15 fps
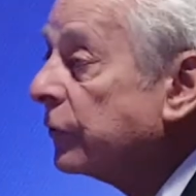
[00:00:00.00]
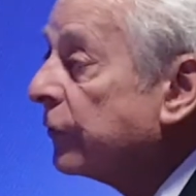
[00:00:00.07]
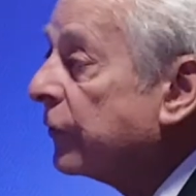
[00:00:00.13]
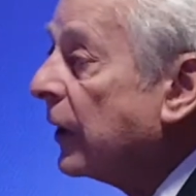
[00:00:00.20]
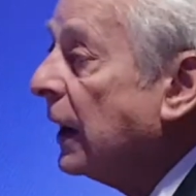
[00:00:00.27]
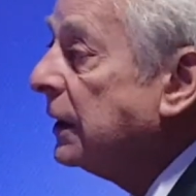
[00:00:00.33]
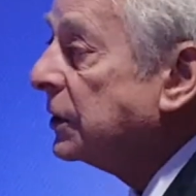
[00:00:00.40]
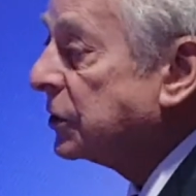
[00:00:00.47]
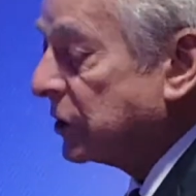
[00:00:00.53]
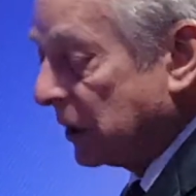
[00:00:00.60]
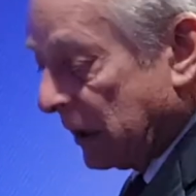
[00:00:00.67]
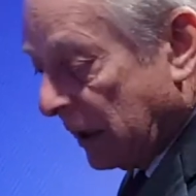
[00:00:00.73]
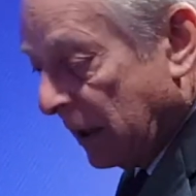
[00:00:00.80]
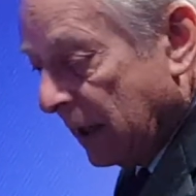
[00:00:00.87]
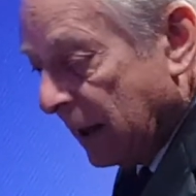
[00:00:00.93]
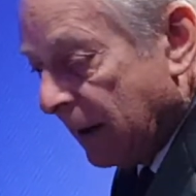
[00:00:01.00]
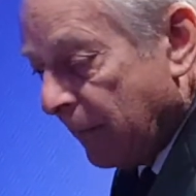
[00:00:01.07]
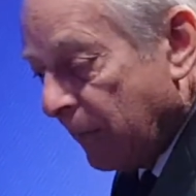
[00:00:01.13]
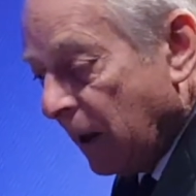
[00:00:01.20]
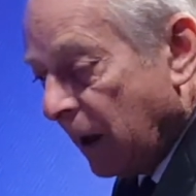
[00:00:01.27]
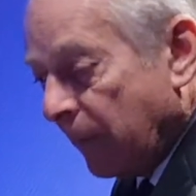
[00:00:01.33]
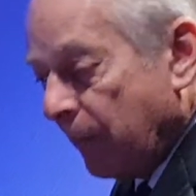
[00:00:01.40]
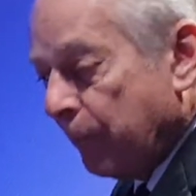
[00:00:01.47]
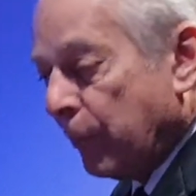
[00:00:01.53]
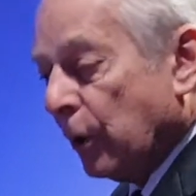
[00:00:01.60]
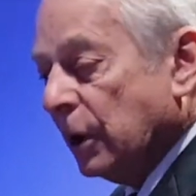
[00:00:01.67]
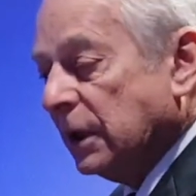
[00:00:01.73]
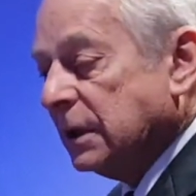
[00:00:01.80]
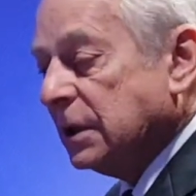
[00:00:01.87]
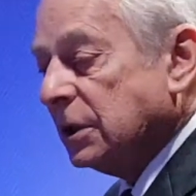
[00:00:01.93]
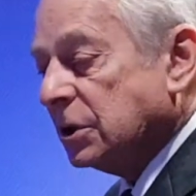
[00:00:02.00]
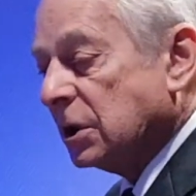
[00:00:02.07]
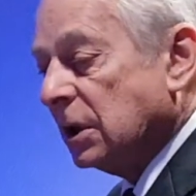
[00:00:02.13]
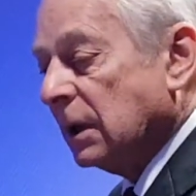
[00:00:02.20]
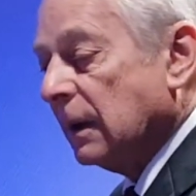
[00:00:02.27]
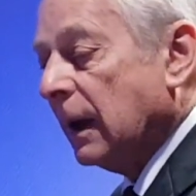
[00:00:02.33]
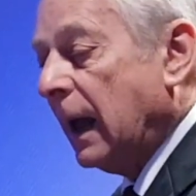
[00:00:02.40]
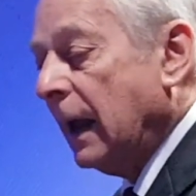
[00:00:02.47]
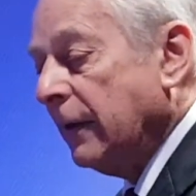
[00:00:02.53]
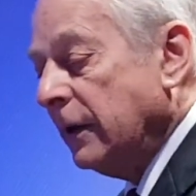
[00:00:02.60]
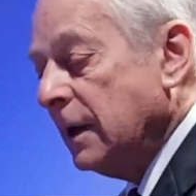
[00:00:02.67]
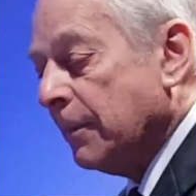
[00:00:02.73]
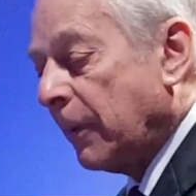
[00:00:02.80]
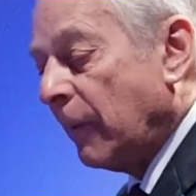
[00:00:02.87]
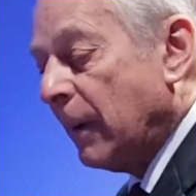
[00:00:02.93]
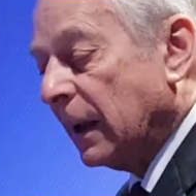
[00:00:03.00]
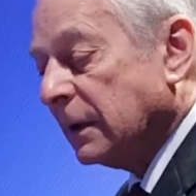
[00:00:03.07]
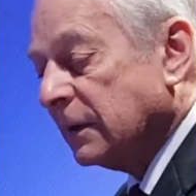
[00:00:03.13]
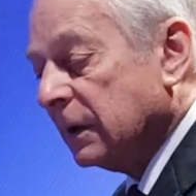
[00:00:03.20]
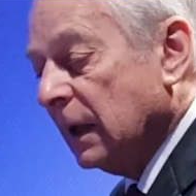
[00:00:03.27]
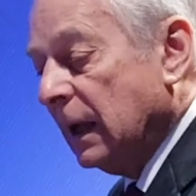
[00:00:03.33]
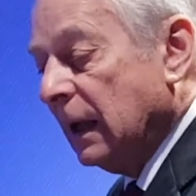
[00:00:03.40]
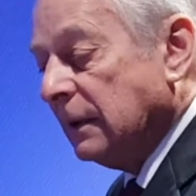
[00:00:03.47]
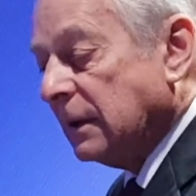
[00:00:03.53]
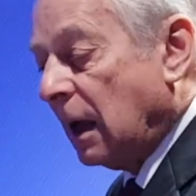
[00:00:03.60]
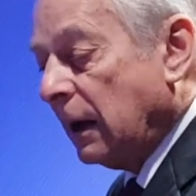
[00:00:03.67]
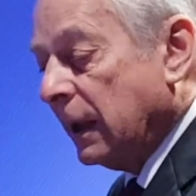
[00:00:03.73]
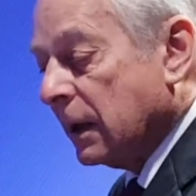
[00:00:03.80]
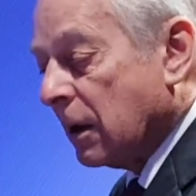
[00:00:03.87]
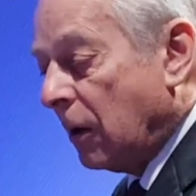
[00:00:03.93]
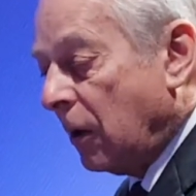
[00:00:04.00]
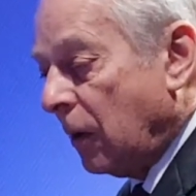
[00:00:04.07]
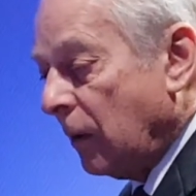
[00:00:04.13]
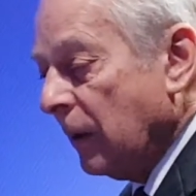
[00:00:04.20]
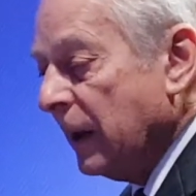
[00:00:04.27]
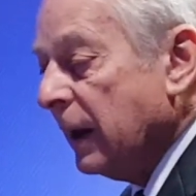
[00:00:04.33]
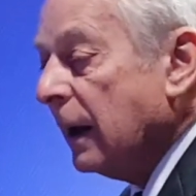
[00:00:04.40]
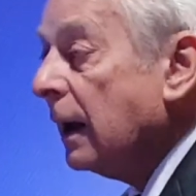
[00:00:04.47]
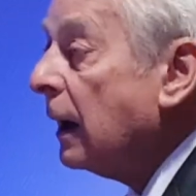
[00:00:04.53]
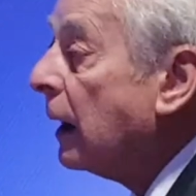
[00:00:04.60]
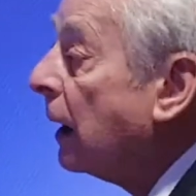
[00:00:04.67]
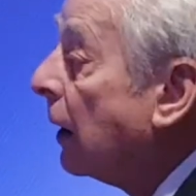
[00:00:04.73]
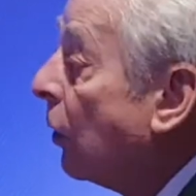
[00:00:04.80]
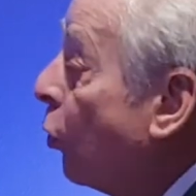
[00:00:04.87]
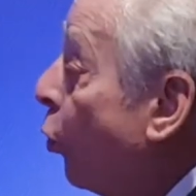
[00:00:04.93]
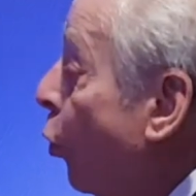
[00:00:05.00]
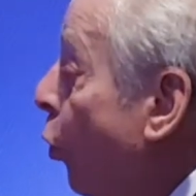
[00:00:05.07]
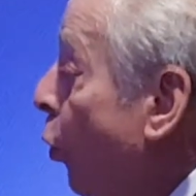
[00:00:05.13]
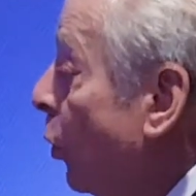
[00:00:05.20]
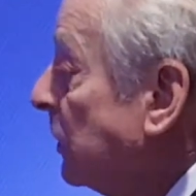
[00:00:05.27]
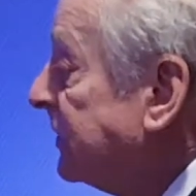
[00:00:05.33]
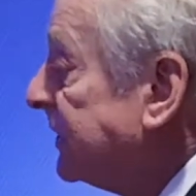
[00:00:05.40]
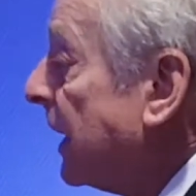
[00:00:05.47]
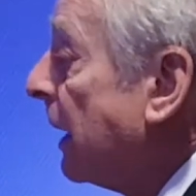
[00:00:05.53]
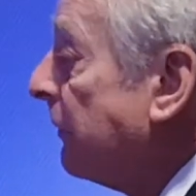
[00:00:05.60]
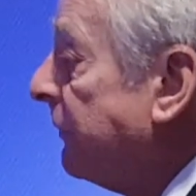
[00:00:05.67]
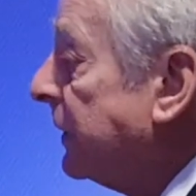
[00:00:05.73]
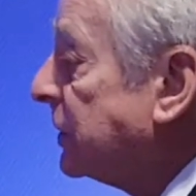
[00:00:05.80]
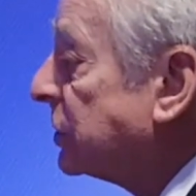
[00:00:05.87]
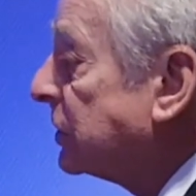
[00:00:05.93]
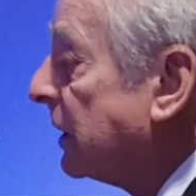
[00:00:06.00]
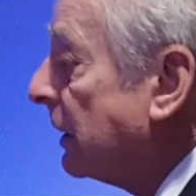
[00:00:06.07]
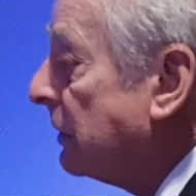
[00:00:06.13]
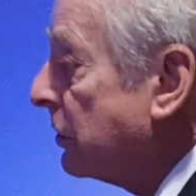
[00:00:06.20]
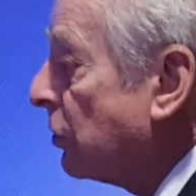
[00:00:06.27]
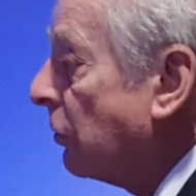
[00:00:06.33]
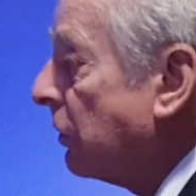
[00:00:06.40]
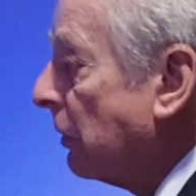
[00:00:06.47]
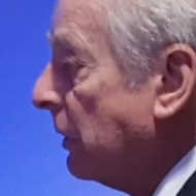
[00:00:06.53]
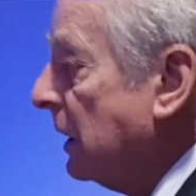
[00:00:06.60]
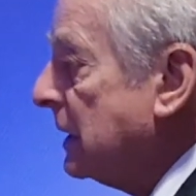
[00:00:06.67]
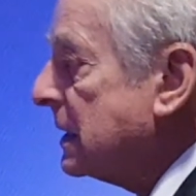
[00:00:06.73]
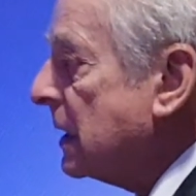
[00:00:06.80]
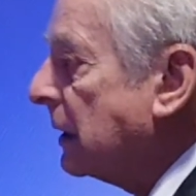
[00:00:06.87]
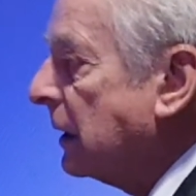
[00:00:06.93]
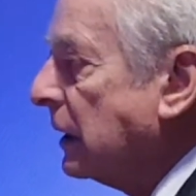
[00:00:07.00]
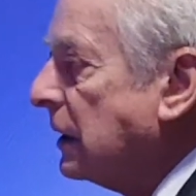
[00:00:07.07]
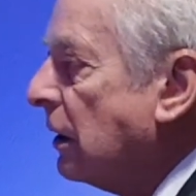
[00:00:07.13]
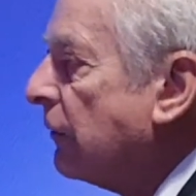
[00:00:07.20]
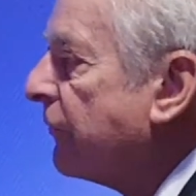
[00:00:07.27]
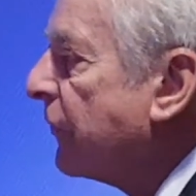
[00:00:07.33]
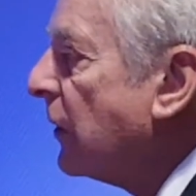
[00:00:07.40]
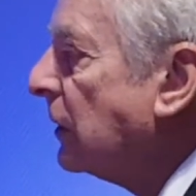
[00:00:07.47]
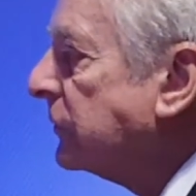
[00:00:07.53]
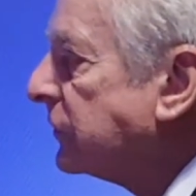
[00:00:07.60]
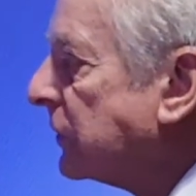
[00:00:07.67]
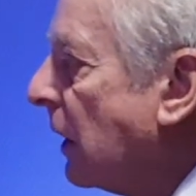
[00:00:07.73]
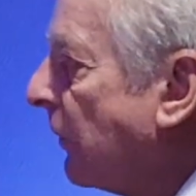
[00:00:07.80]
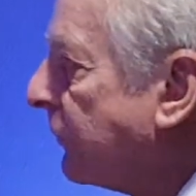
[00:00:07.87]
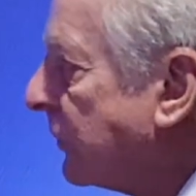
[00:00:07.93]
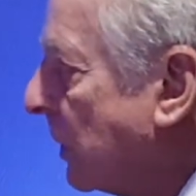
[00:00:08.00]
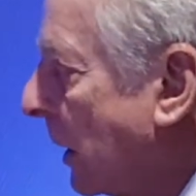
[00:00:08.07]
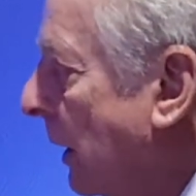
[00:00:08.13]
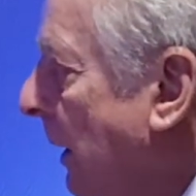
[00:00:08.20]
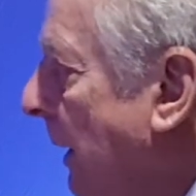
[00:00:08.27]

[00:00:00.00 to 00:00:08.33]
French politician and diplomat, Talleyrand, who salvaged territorial integrity of France after